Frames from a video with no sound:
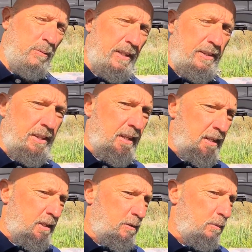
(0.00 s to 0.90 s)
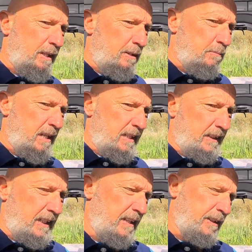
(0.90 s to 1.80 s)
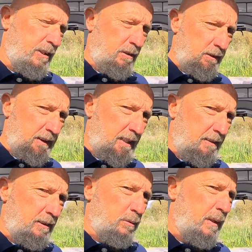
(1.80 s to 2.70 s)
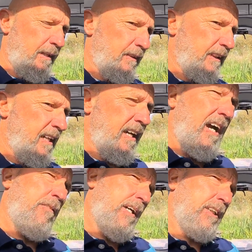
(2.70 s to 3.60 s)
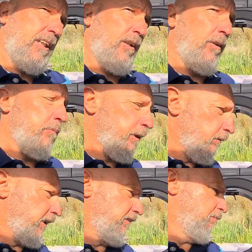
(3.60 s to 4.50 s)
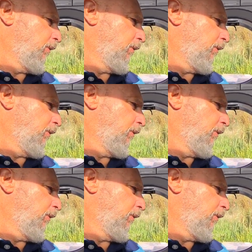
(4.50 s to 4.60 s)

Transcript: with my kind of contactor, whereas I've actually got the beauty of